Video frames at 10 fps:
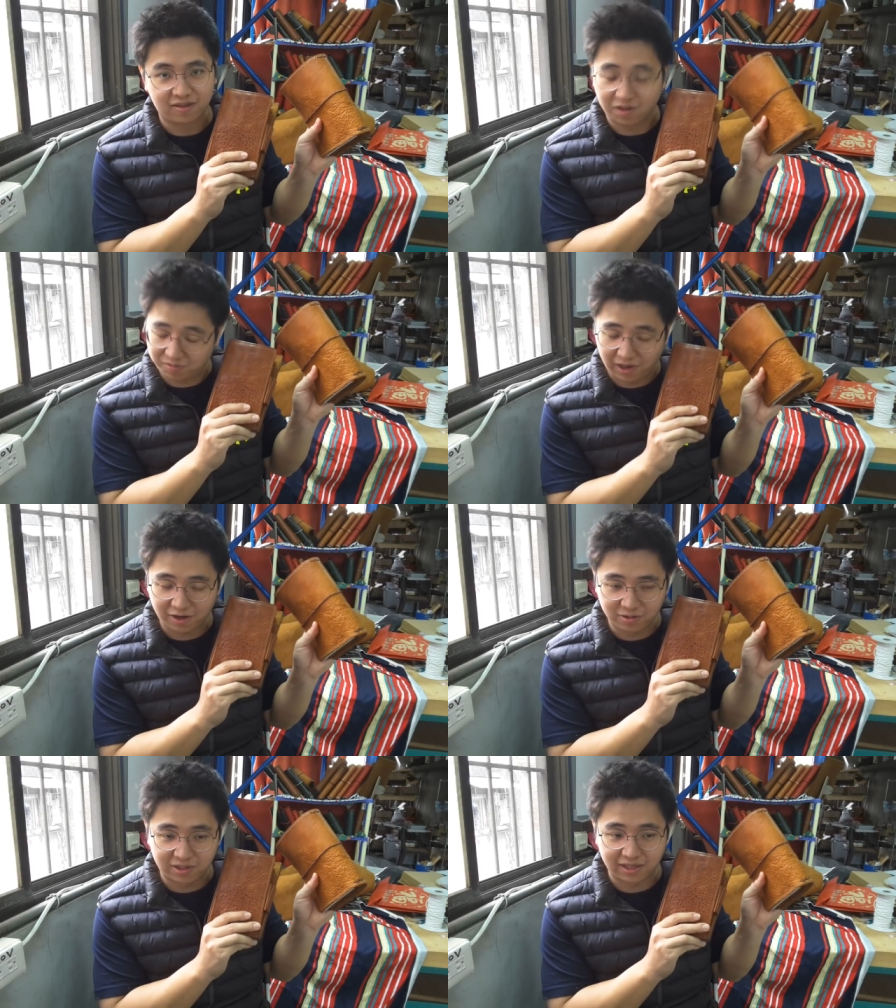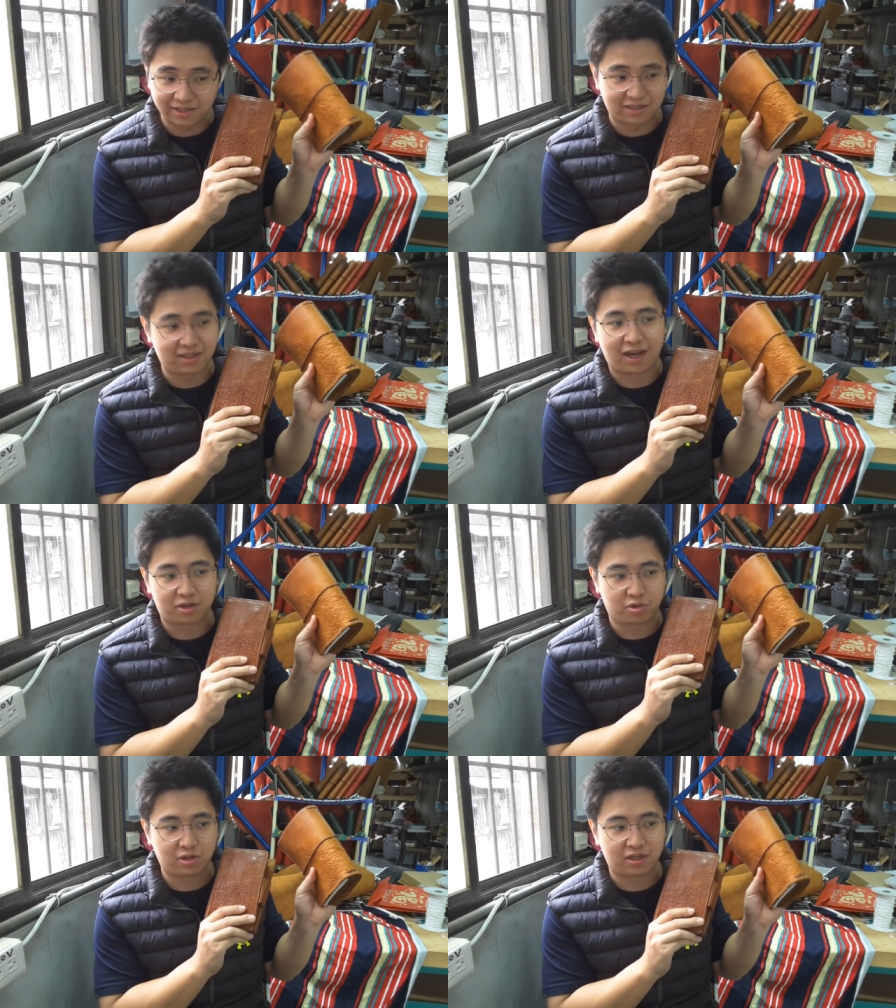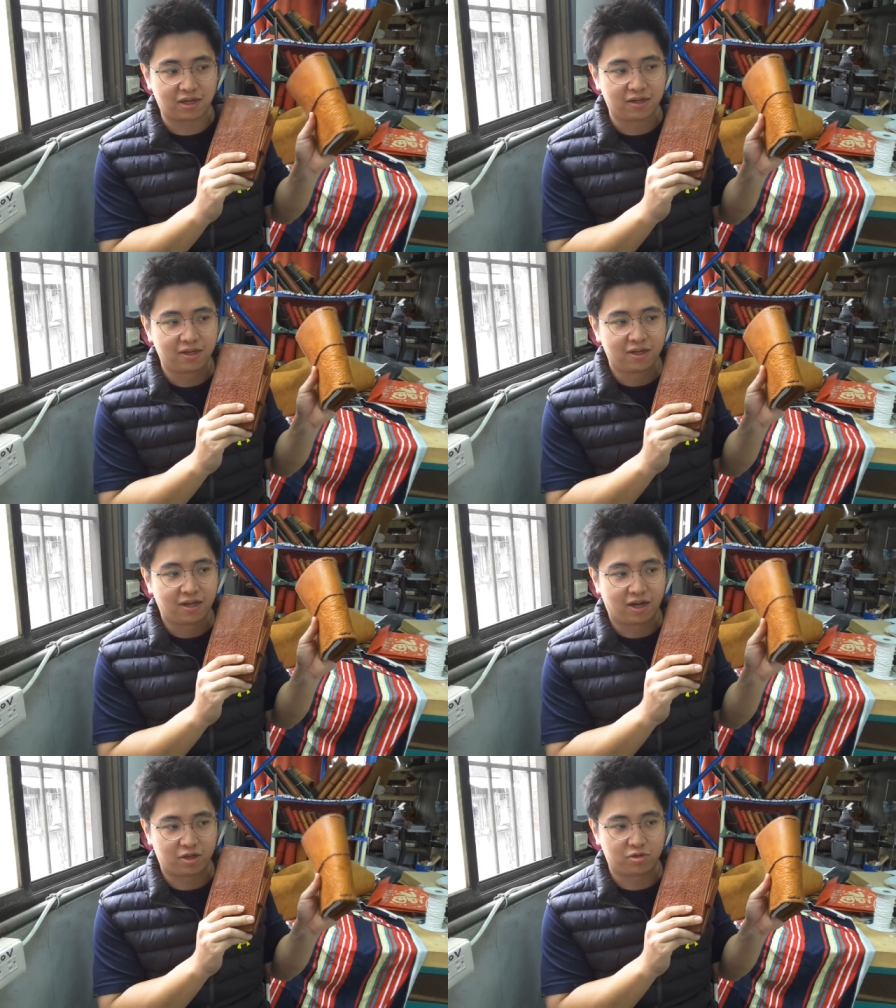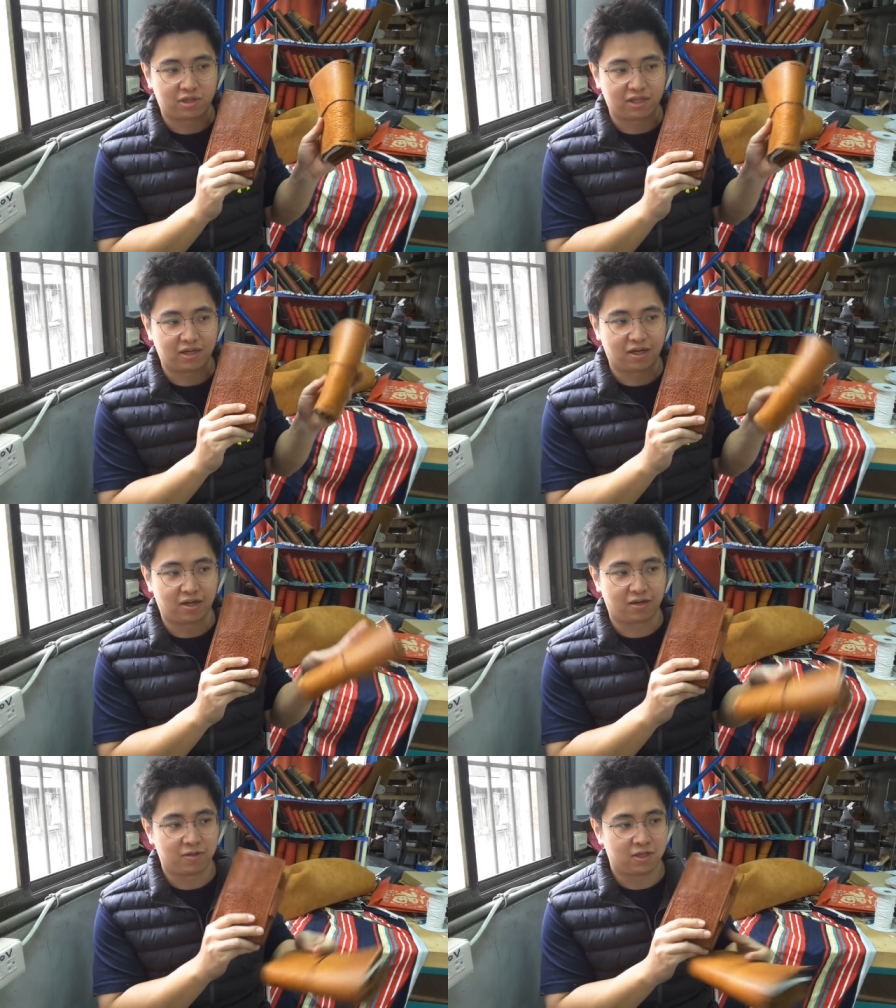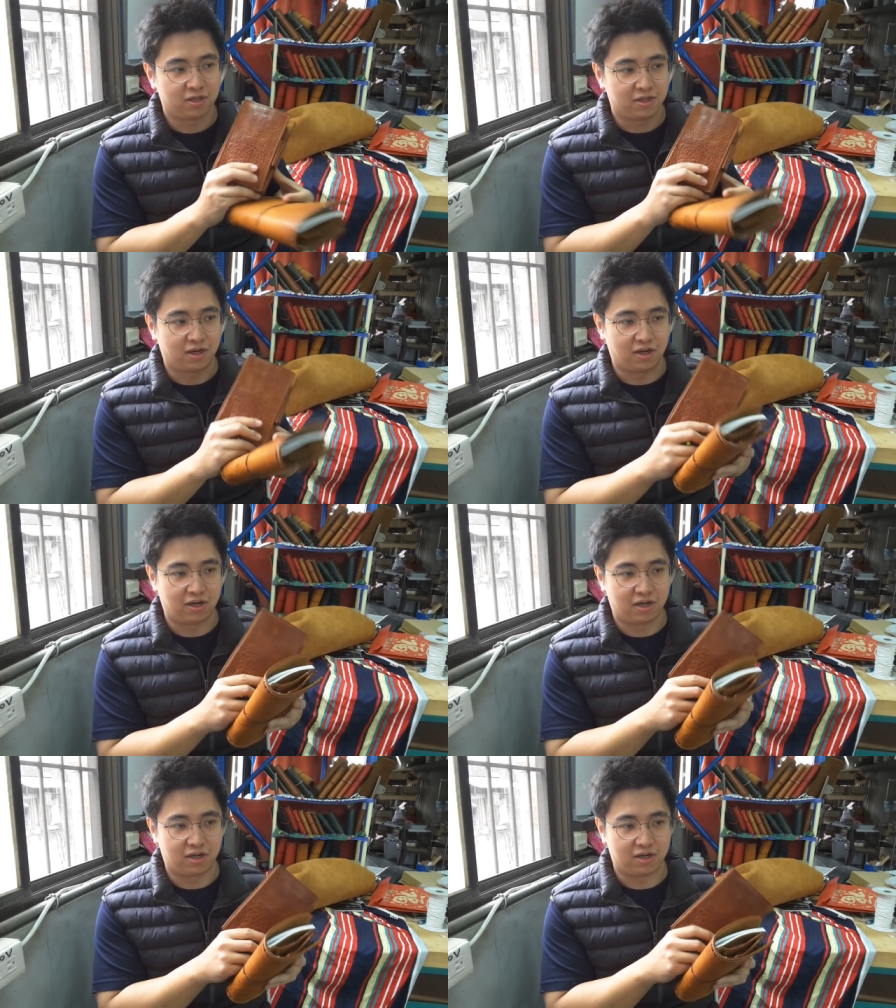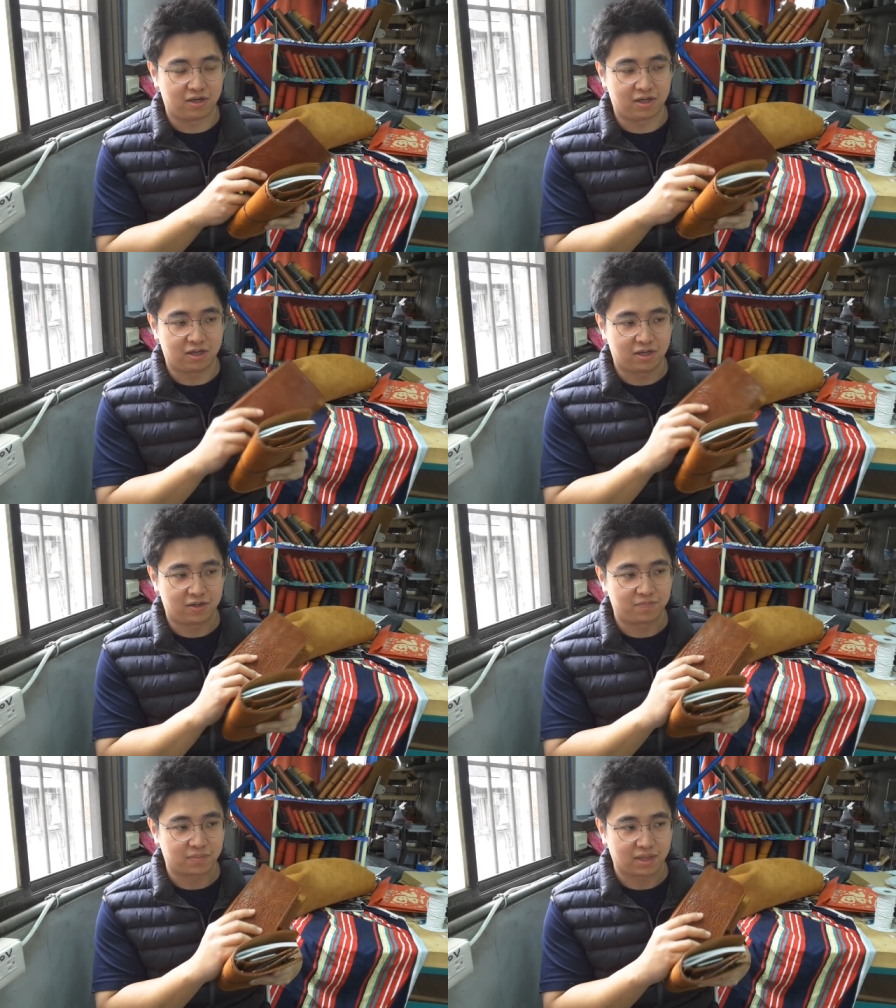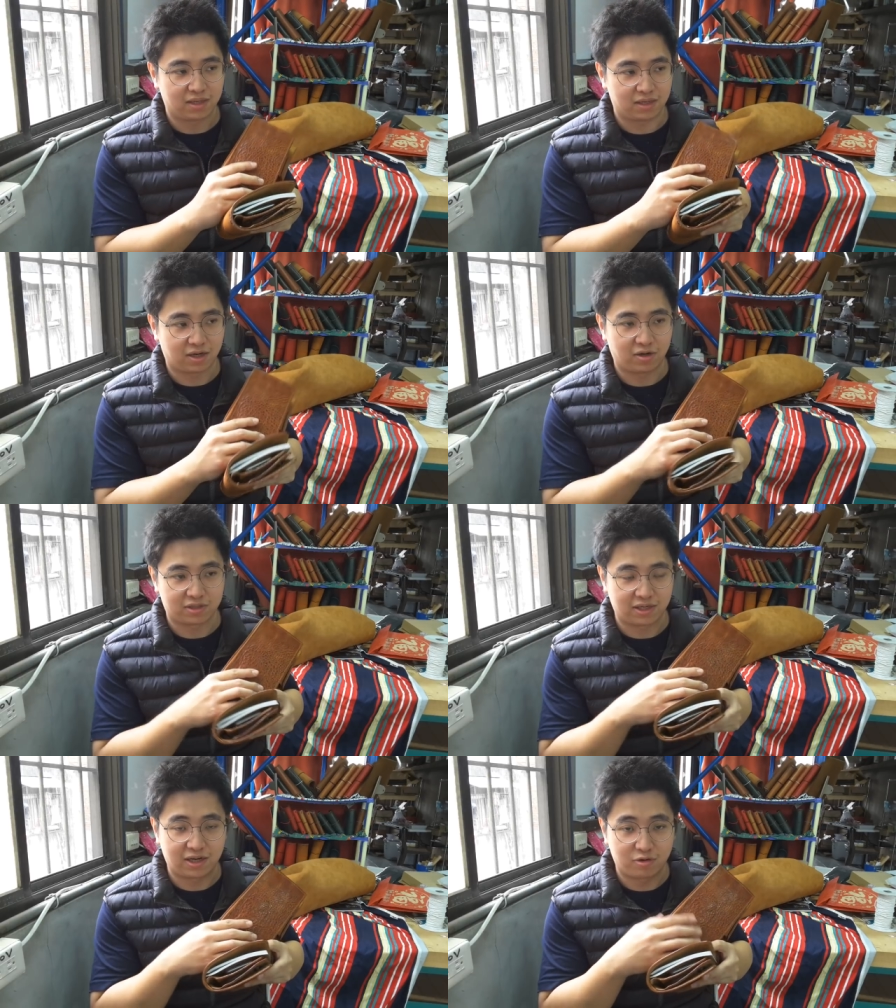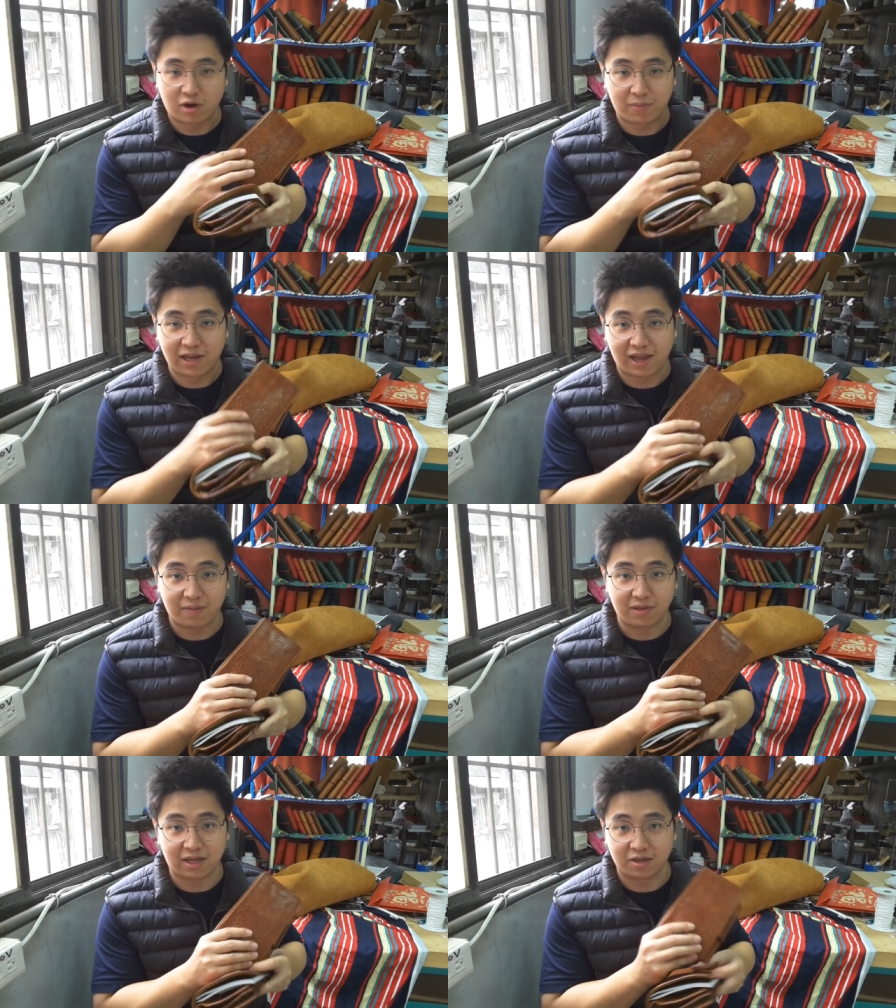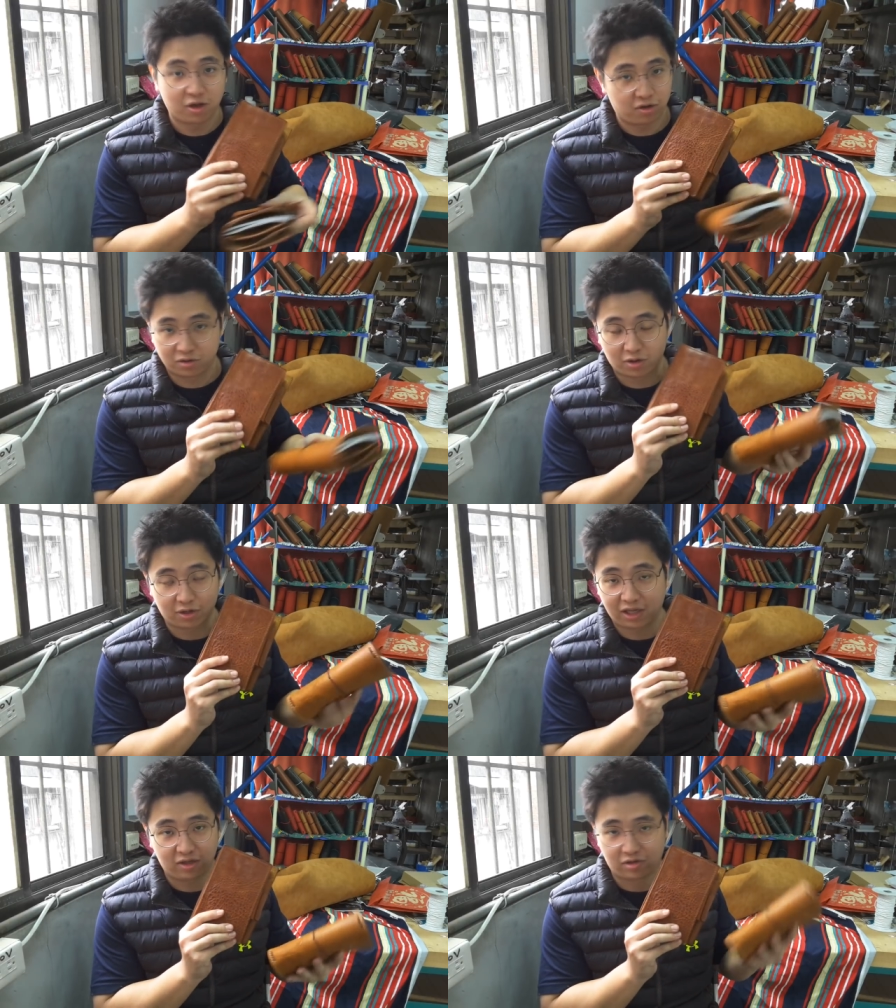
just by using, it's not doing the uh, uh, using the uh, the clothes uh, rubber band every day. No, no need.